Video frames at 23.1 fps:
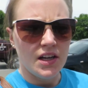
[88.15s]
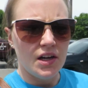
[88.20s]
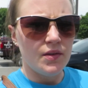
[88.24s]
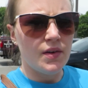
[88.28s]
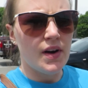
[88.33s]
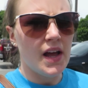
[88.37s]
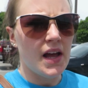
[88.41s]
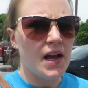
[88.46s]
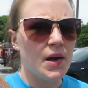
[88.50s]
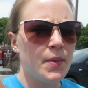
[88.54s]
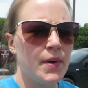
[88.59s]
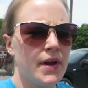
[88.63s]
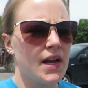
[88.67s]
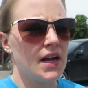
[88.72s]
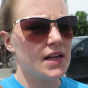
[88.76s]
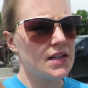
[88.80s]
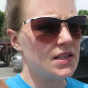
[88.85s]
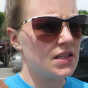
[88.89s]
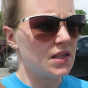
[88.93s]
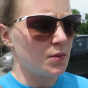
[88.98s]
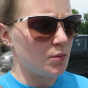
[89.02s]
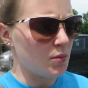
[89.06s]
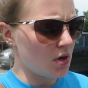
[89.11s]
Alright, we got
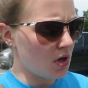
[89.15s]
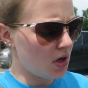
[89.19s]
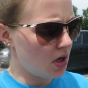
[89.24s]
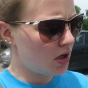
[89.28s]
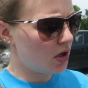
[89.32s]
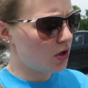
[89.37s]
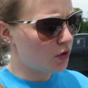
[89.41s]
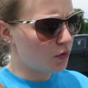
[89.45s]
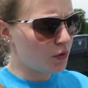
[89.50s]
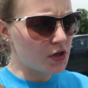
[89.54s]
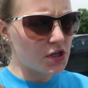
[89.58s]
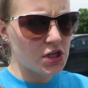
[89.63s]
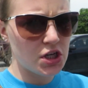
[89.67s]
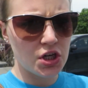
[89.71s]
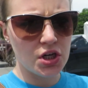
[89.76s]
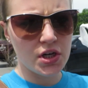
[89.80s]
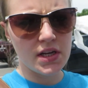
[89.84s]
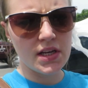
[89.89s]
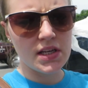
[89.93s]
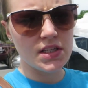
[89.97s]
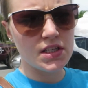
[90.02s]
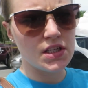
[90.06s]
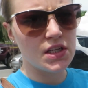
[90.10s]
some
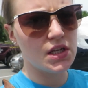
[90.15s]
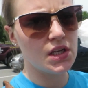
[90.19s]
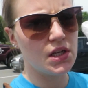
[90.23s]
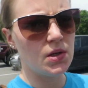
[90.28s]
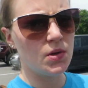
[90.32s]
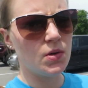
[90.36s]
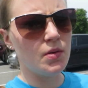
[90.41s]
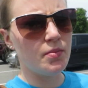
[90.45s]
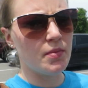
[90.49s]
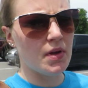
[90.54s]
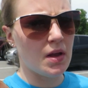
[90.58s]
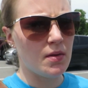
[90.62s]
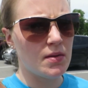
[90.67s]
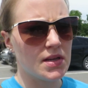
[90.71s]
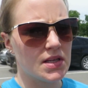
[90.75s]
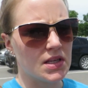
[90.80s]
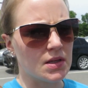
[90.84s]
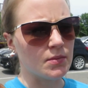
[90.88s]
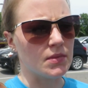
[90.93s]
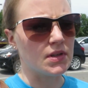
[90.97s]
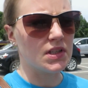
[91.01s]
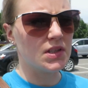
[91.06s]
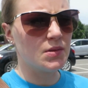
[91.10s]
returning to do, maybe
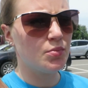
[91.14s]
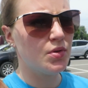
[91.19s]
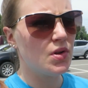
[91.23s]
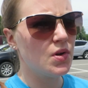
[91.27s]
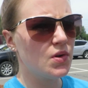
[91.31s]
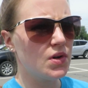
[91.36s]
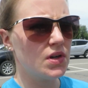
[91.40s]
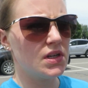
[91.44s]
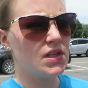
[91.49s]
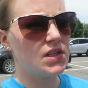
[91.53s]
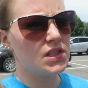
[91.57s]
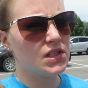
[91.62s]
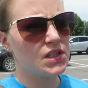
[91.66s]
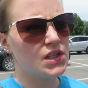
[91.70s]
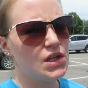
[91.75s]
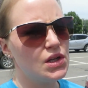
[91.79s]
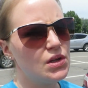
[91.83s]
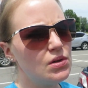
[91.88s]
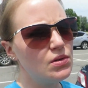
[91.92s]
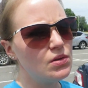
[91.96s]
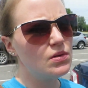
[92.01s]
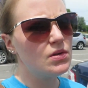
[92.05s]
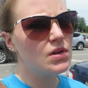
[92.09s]
some exploring to
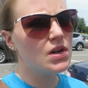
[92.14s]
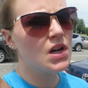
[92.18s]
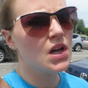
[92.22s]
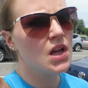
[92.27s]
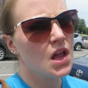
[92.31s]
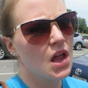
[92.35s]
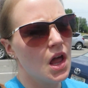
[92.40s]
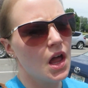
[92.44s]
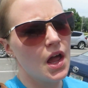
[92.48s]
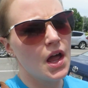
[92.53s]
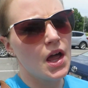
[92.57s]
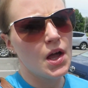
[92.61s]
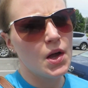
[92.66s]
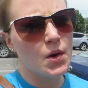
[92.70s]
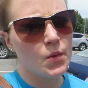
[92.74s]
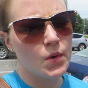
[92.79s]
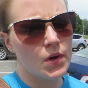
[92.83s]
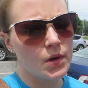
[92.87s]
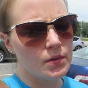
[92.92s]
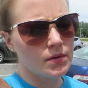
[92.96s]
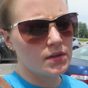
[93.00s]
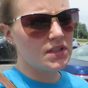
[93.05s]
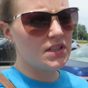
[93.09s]
do.
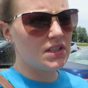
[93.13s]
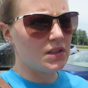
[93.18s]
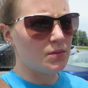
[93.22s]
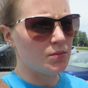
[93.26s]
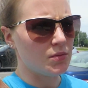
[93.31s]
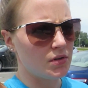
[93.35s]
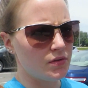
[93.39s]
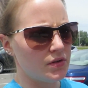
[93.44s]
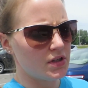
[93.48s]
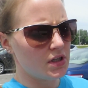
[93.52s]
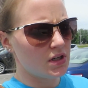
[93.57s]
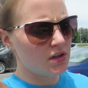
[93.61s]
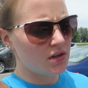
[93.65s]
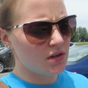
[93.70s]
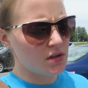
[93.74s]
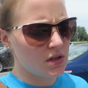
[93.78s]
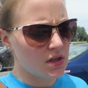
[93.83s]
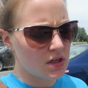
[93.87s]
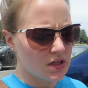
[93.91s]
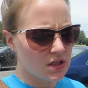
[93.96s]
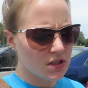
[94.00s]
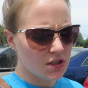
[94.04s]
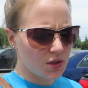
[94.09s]
We will see. I'm going to
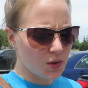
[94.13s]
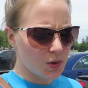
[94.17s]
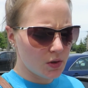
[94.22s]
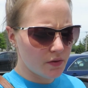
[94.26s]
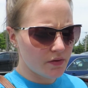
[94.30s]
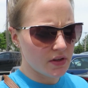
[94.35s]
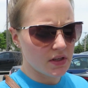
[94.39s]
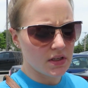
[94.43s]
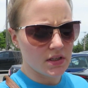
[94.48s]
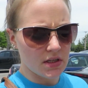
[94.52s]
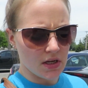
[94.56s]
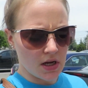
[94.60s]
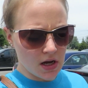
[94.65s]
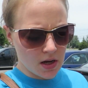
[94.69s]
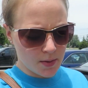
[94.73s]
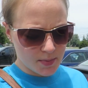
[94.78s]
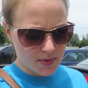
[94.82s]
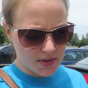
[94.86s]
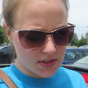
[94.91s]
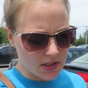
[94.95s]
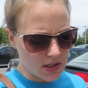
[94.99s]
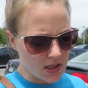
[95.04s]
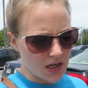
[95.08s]
return two of these
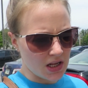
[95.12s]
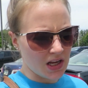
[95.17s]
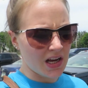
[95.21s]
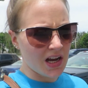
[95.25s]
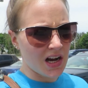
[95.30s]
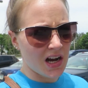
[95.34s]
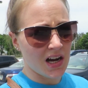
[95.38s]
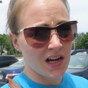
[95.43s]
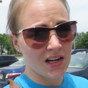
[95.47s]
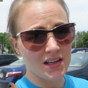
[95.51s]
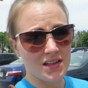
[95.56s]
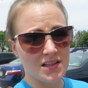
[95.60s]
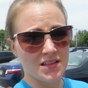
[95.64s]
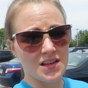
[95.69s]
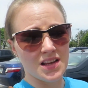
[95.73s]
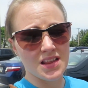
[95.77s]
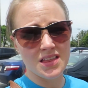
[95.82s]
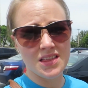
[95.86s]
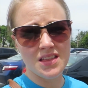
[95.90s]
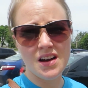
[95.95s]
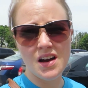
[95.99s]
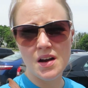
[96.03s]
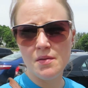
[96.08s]
tops that I got because I
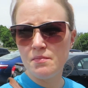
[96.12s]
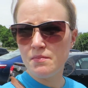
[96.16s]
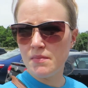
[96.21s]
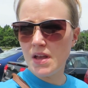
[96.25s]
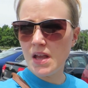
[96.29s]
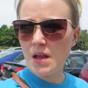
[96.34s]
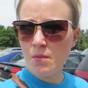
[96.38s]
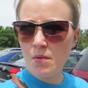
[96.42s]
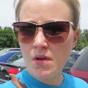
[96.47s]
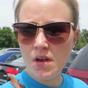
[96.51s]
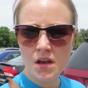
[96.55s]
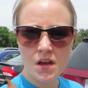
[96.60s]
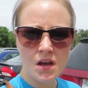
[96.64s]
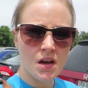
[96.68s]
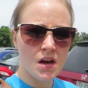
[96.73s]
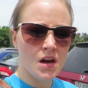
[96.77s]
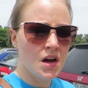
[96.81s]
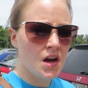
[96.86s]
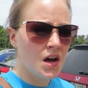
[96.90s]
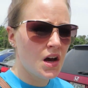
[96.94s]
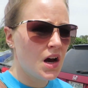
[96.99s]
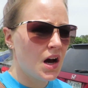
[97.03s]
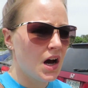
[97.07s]
thought maybe
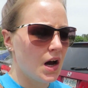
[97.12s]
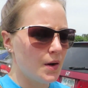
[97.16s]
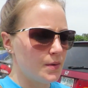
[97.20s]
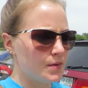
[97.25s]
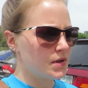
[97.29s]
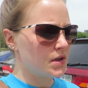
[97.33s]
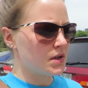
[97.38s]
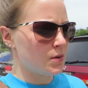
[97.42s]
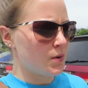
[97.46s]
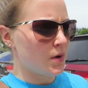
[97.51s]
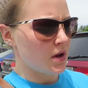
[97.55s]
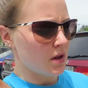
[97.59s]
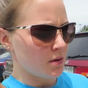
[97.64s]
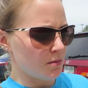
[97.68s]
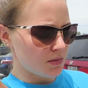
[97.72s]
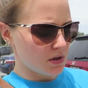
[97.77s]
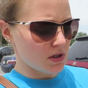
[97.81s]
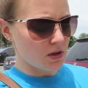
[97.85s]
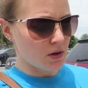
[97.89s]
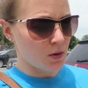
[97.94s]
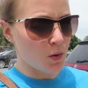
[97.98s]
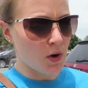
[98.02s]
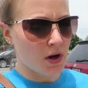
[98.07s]
I was going to wear them
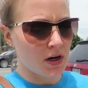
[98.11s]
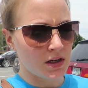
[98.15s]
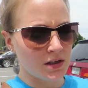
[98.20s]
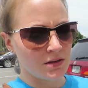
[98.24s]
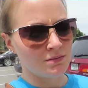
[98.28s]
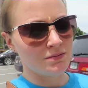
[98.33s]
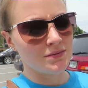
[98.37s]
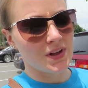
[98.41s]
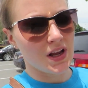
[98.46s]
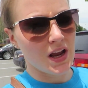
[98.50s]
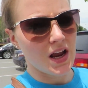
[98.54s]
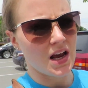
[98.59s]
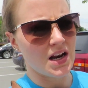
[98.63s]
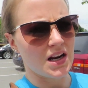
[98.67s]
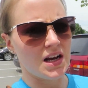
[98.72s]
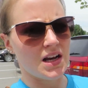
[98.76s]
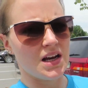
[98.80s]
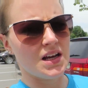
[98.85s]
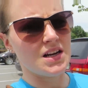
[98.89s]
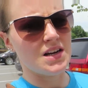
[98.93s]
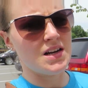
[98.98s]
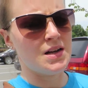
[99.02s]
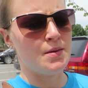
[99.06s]
to the wedding, and I
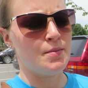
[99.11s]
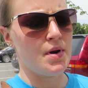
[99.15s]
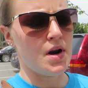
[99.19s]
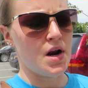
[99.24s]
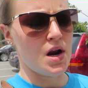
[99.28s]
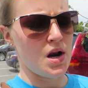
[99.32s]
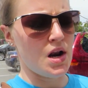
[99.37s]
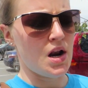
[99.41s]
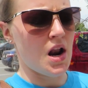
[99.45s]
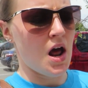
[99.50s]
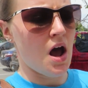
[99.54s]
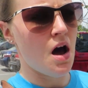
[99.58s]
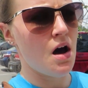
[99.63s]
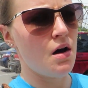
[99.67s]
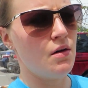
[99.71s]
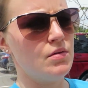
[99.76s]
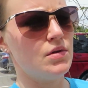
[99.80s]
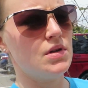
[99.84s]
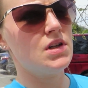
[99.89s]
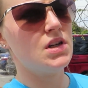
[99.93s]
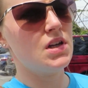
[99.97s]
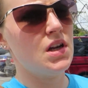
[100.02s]
ended up not.